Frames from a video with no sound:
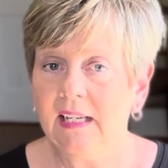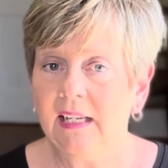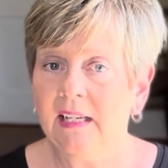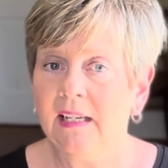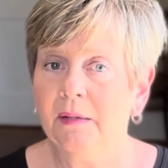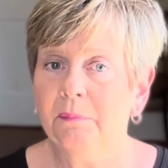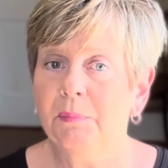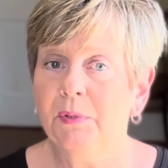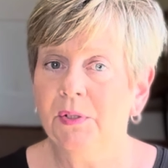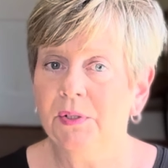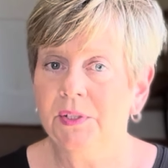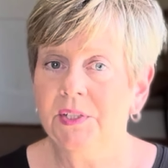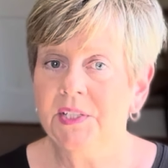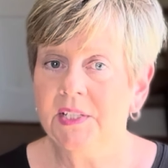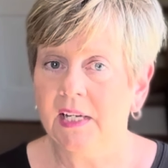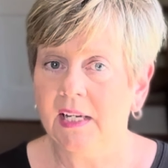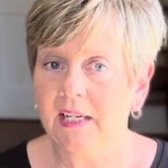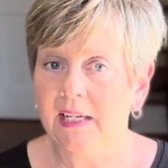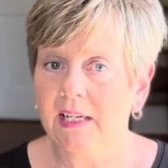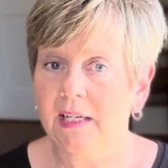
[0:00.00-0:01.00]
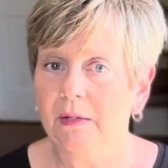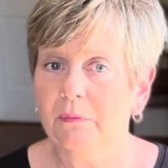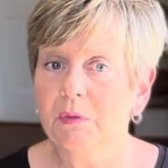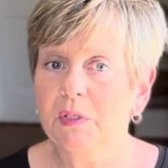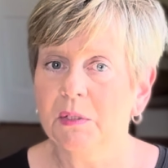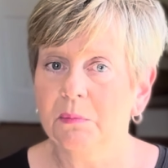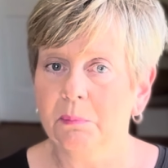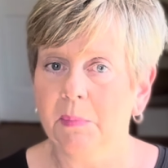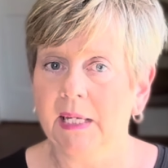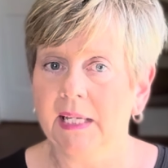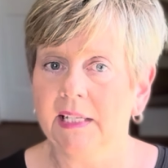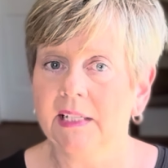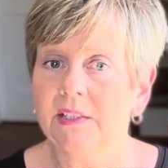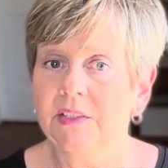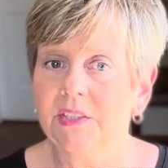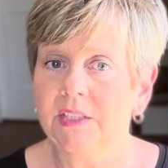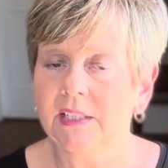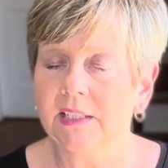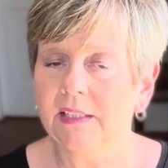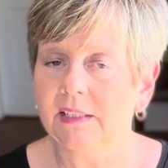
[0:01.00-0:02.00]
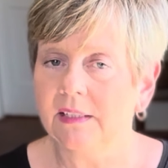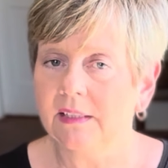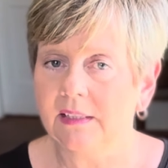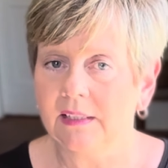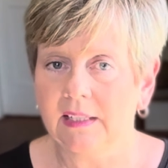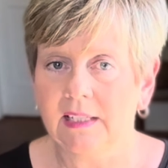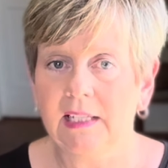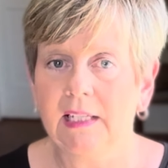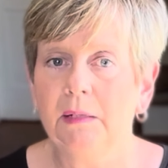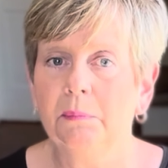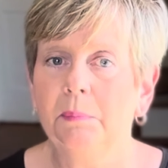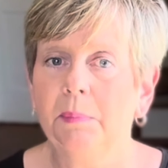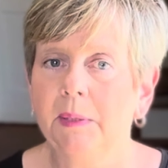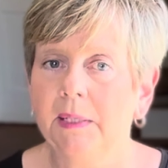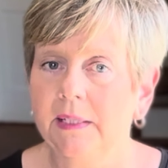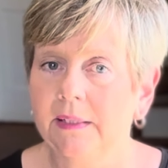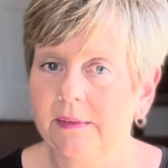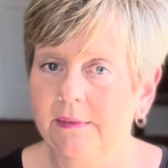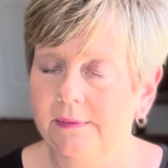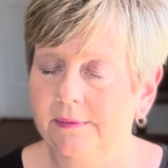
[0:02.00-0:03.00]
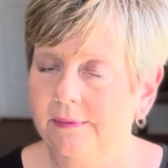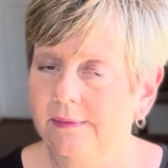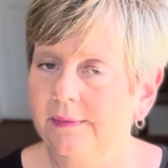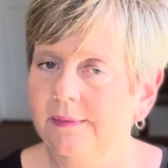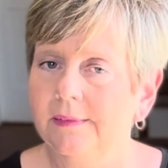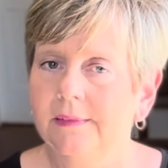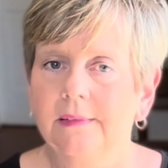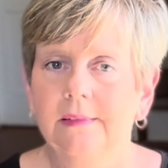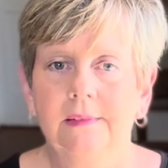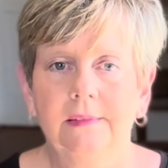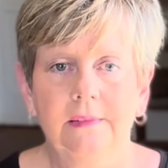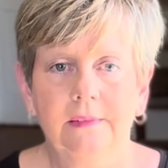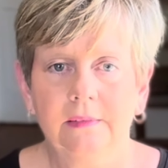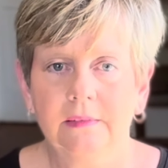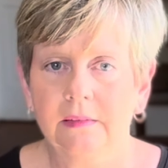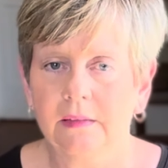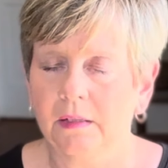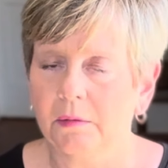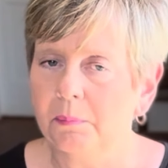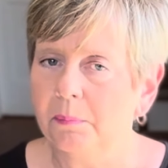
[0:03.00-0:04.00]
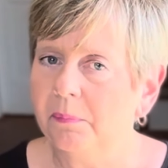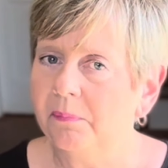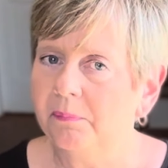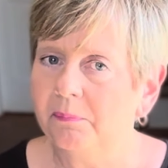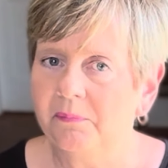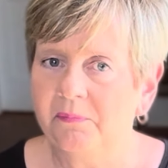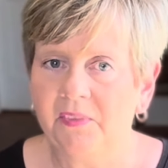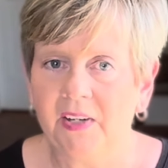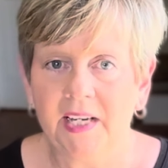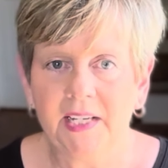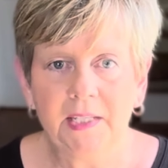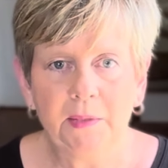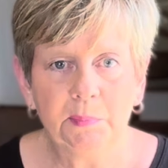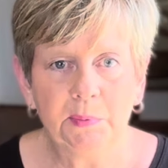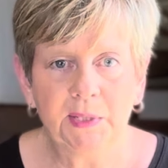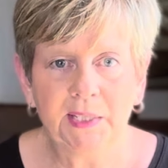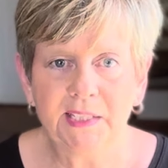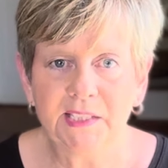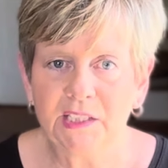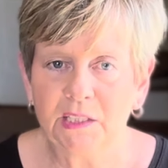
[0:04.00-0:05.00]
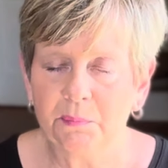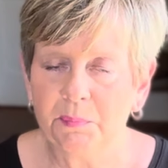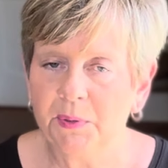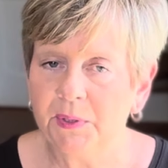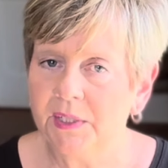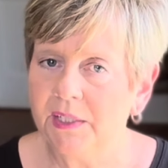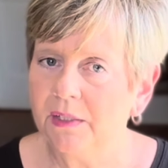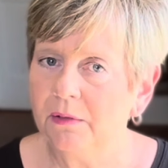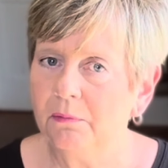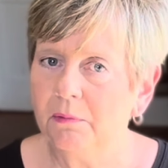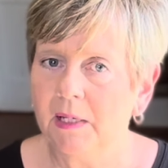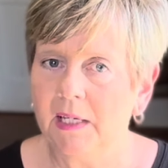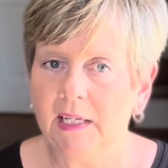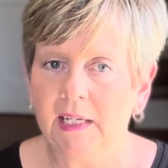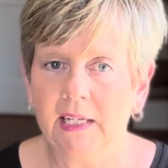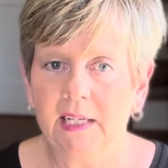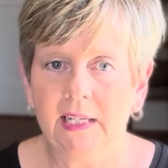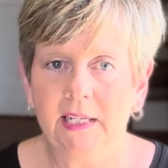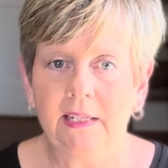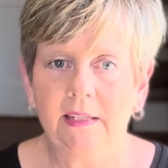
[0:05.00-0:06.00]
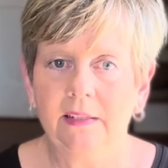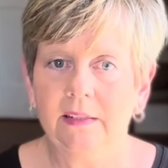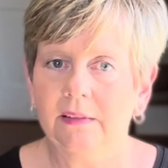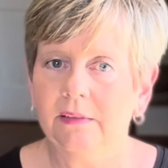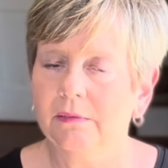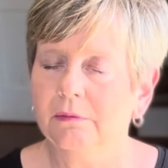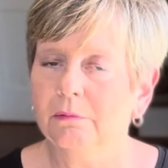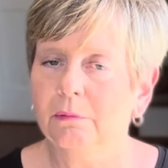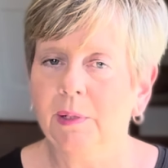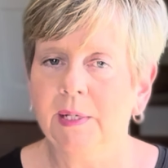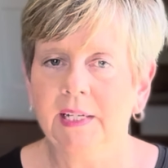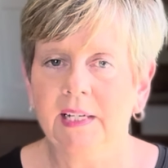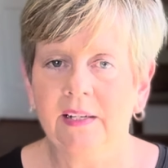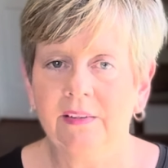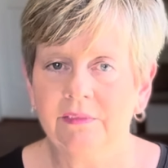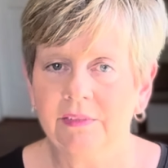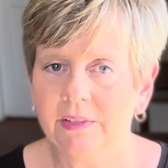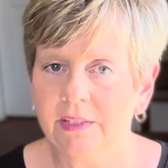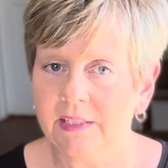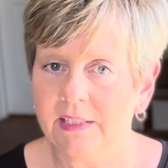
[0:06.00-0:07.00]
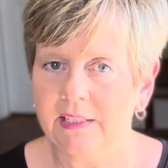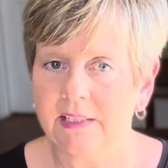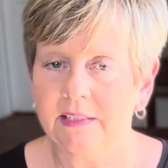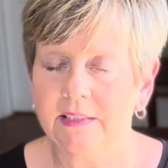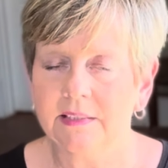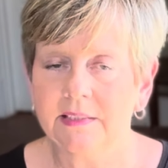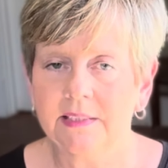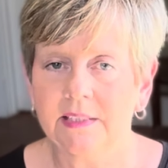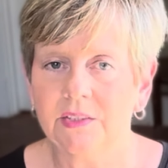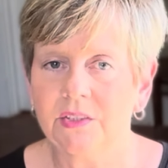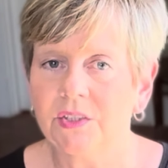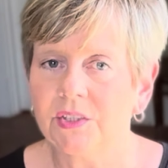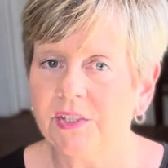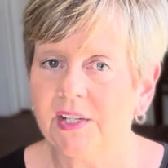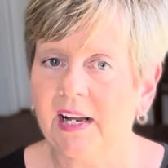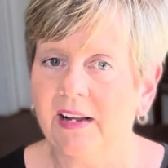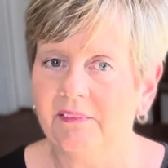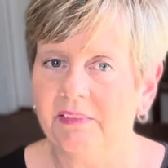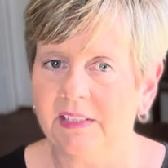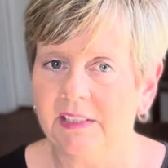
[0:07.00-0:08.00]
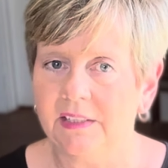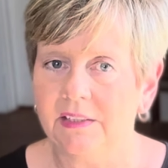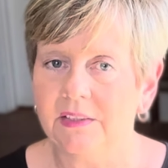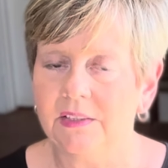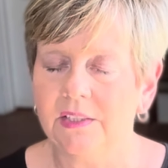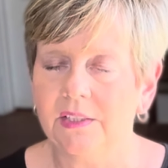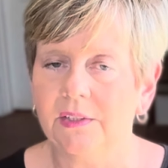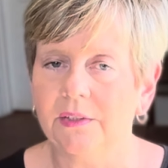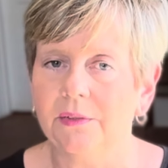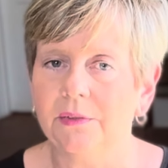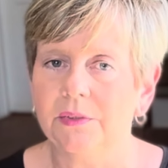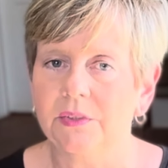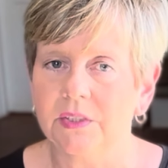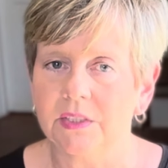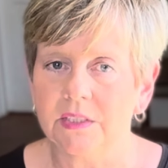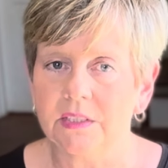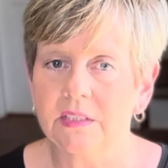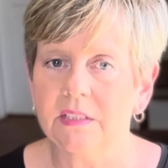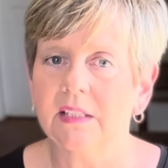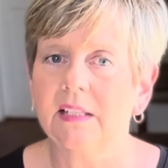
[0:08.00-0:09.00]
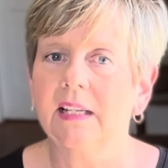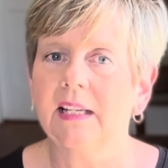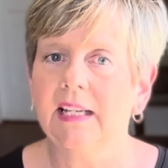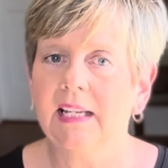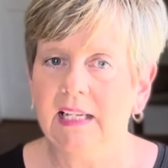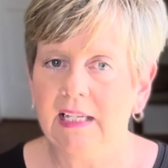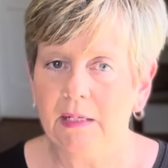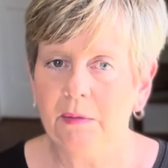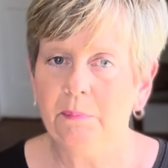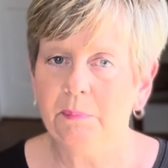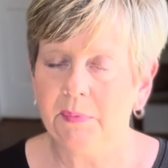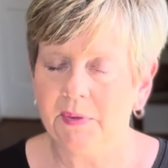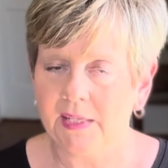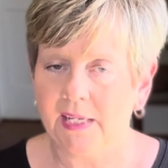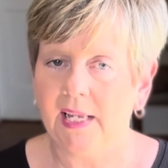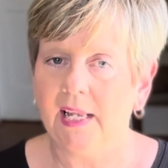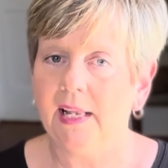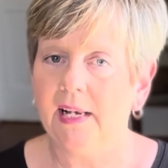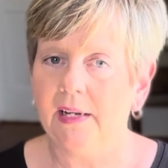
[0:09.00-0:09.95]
up your time to manage it, keep it, or find a place to put it away, whatever it is that you're having to do just to